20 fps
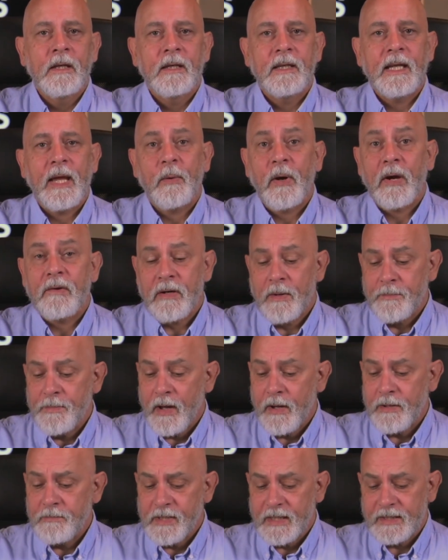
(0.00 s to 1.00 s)
Now, I
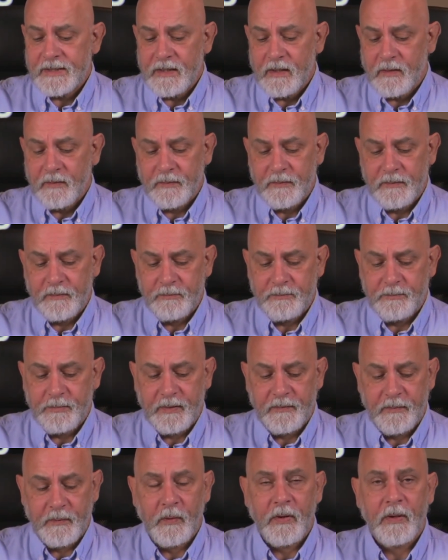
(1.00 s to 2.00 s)
remind myself
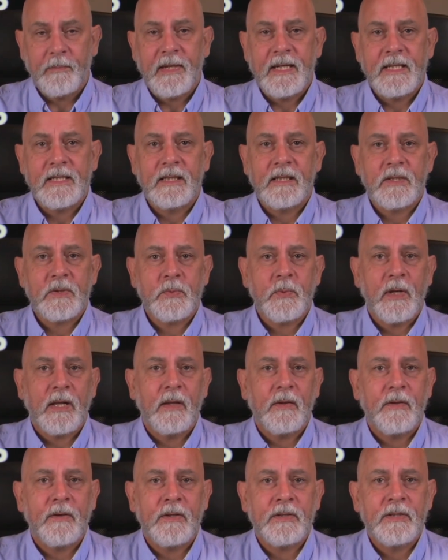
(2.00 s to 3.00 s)
before the meeting as
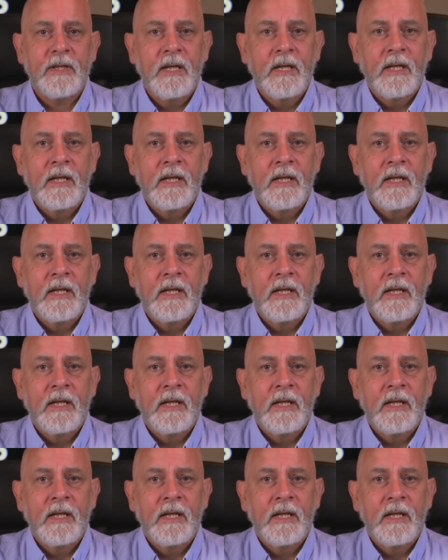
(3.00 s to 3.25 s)
well that